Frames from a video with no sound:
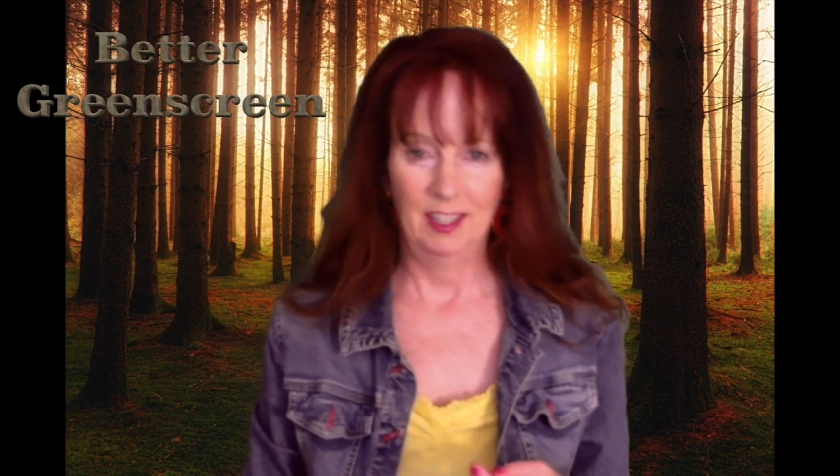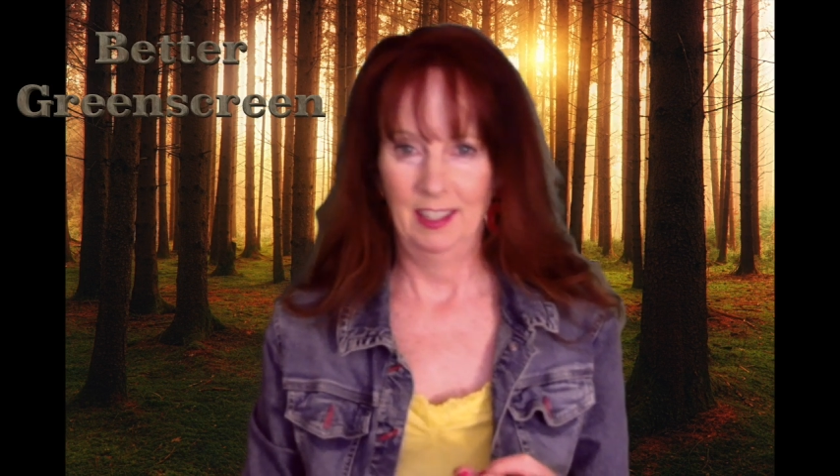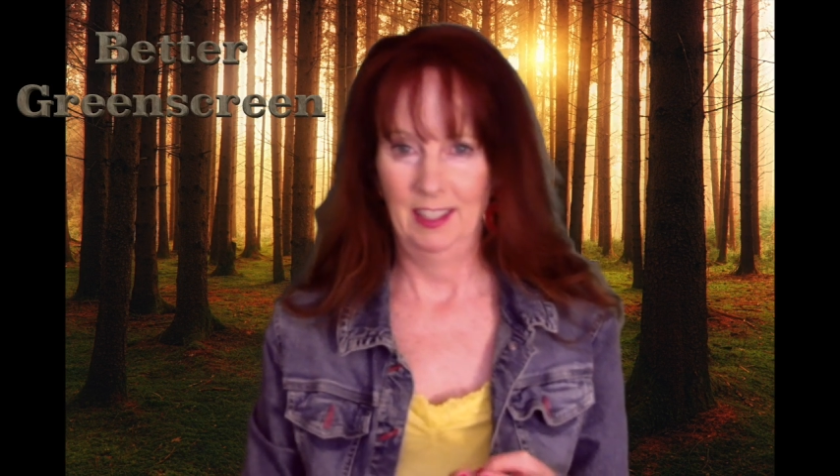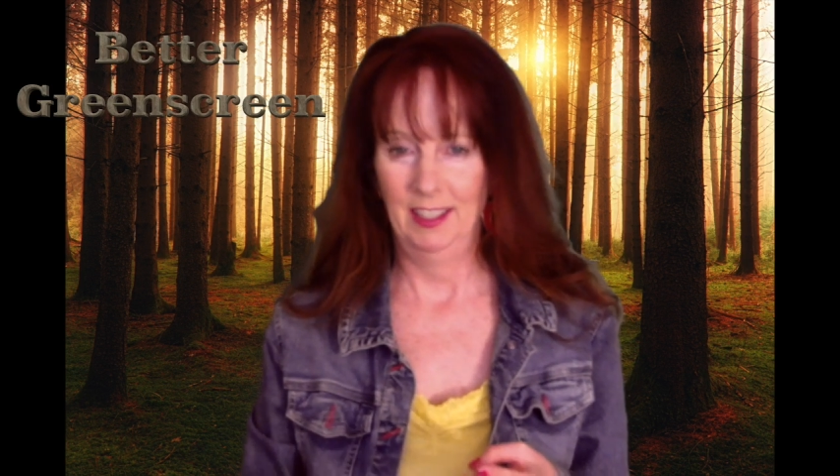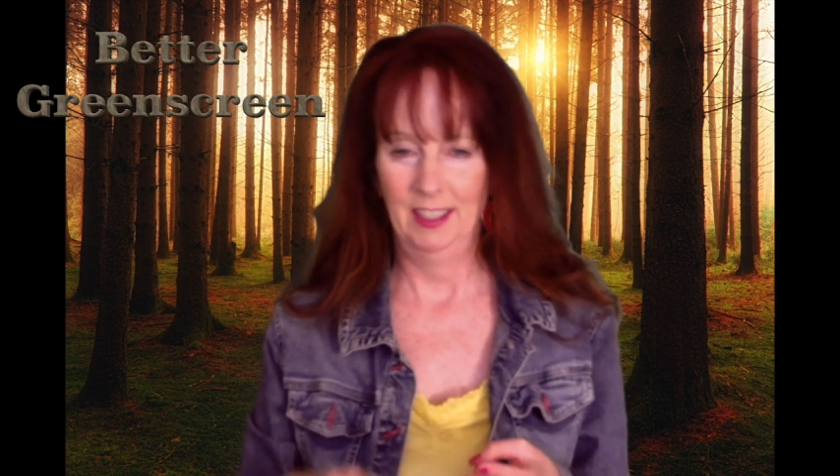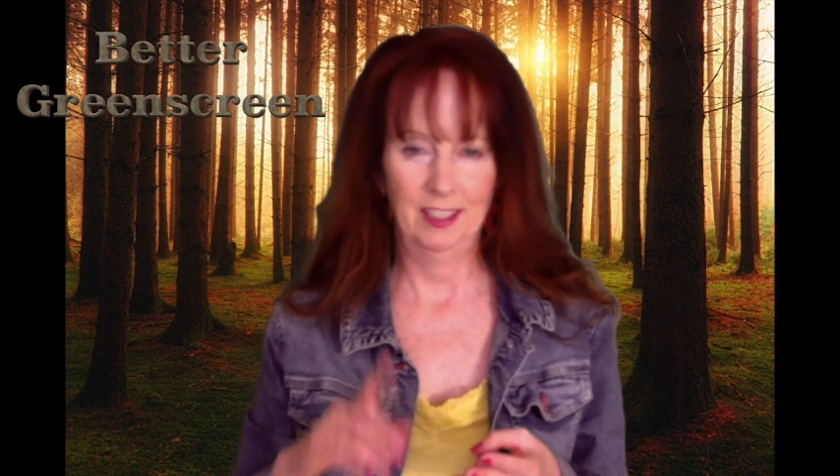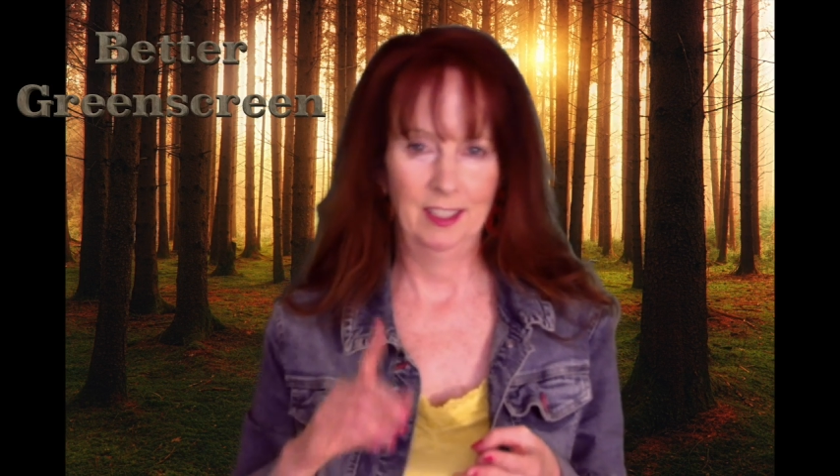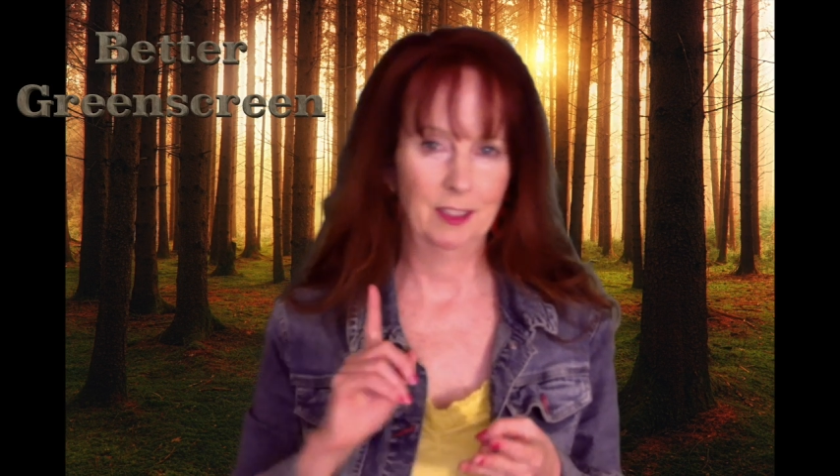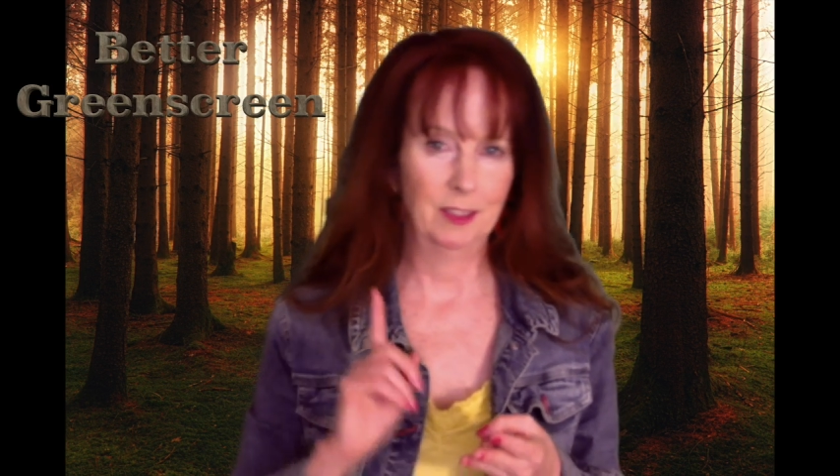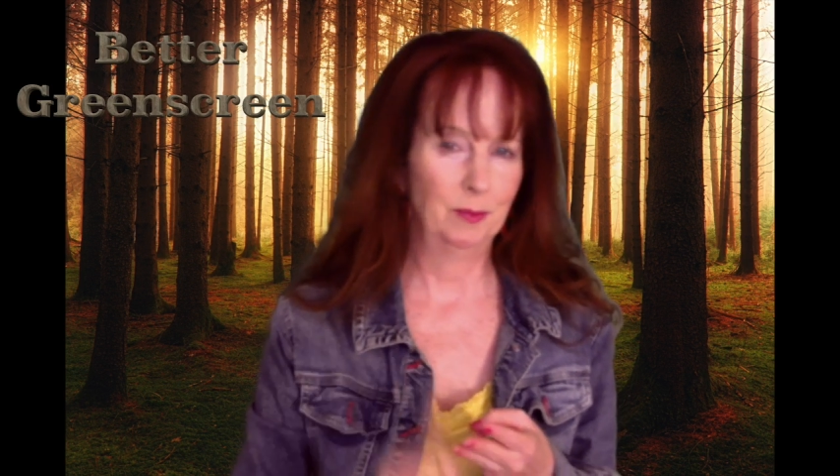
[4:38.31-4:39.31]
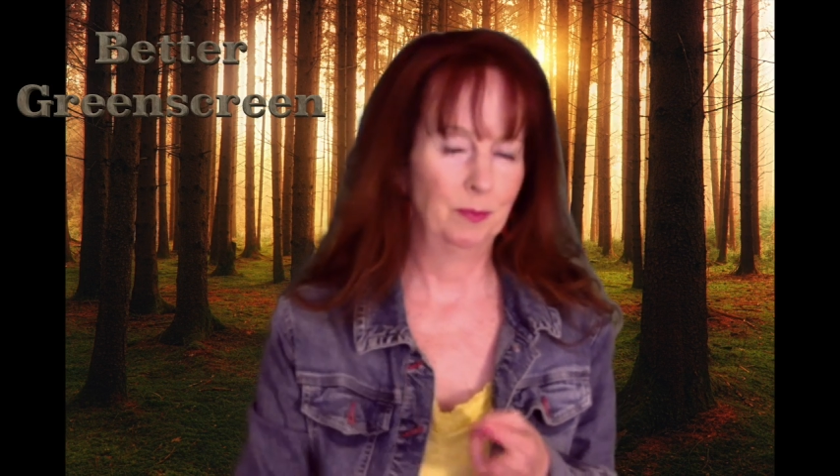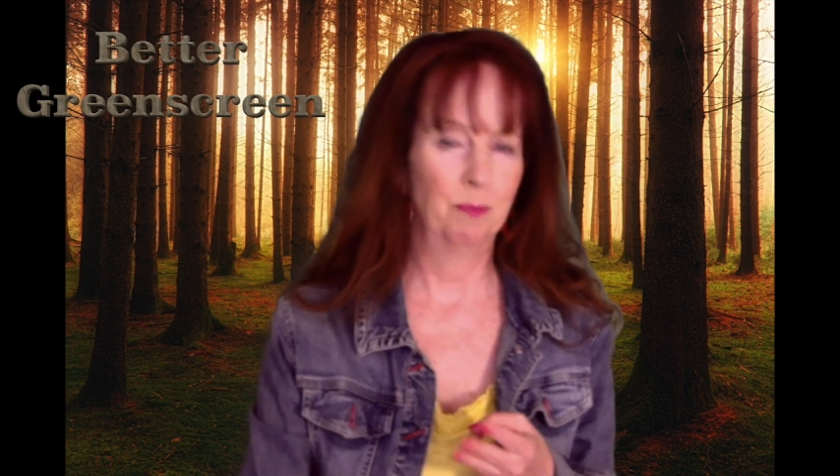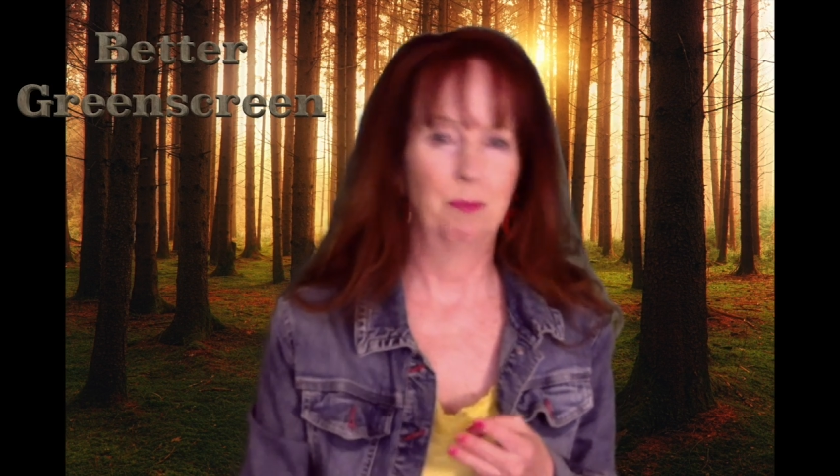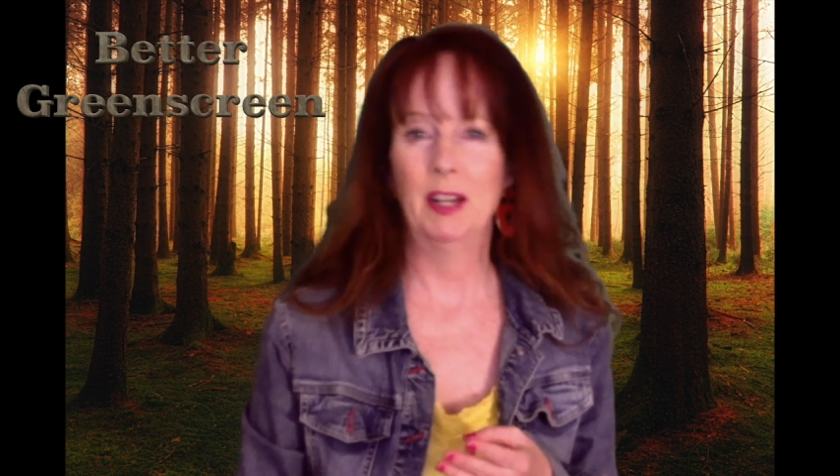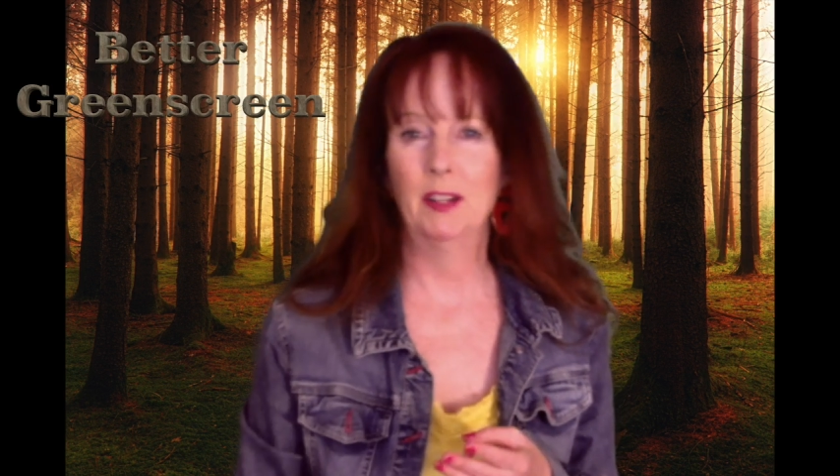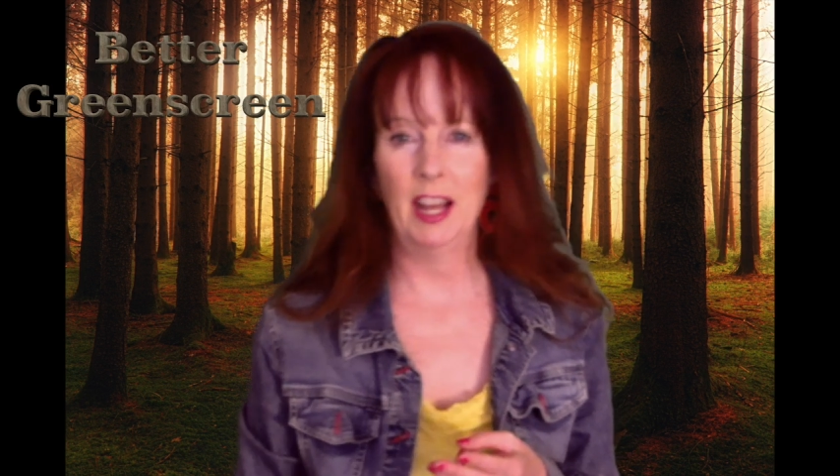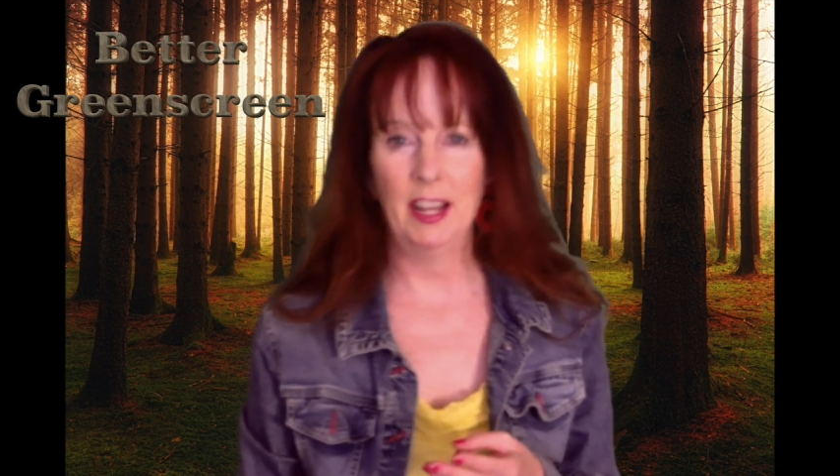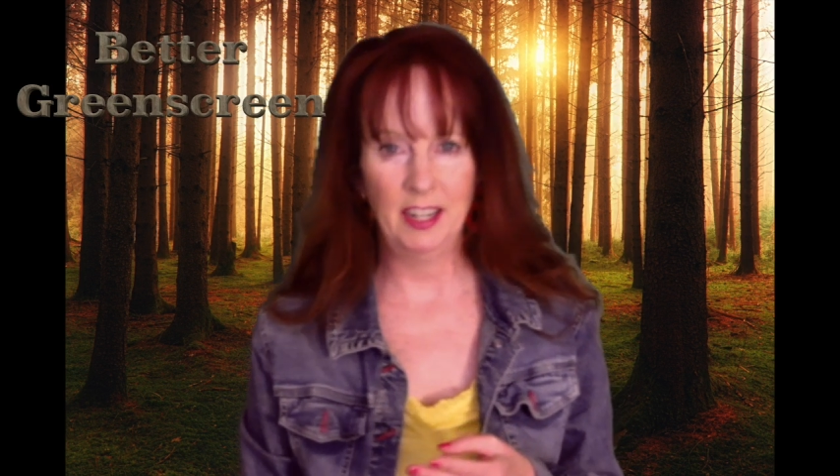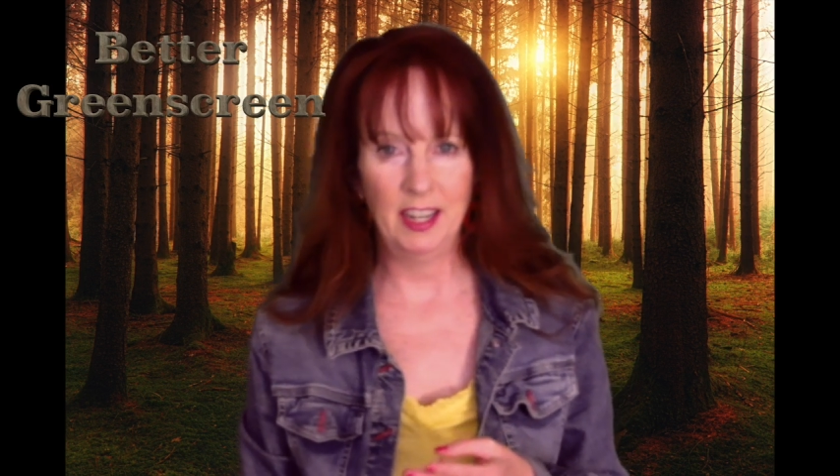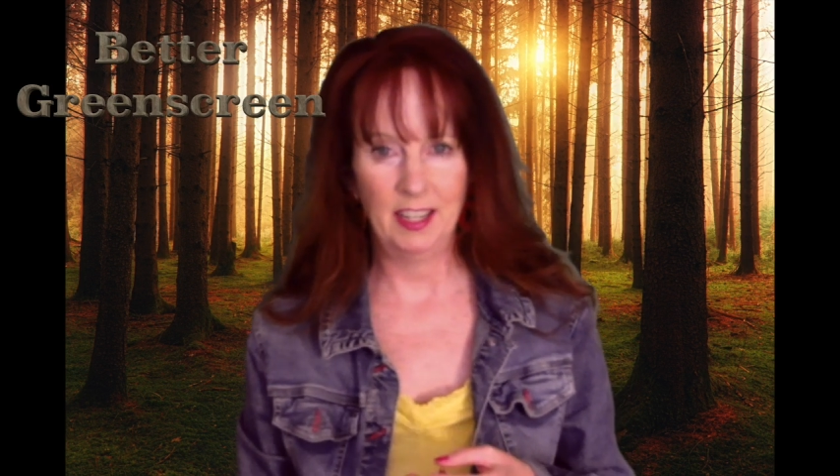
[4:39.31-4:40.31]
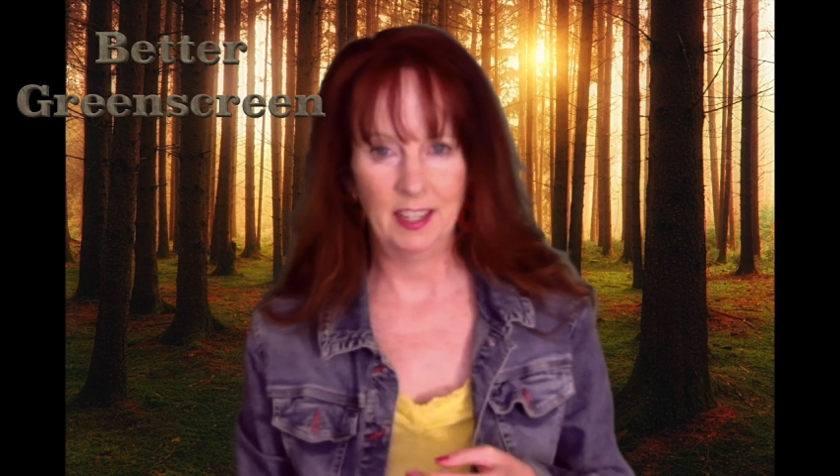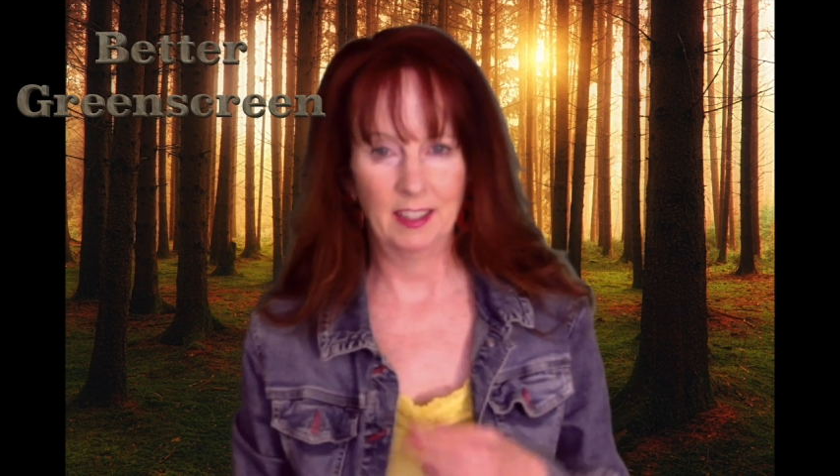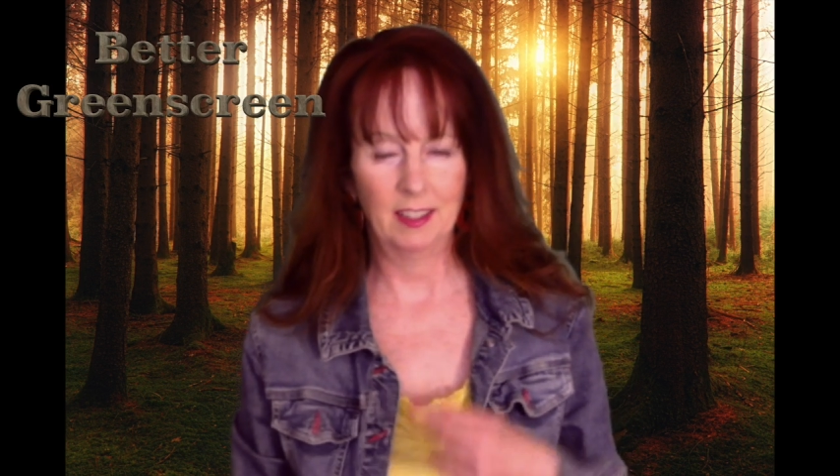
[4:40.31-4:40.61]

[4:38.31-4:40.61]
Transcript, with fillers: uh, better editing.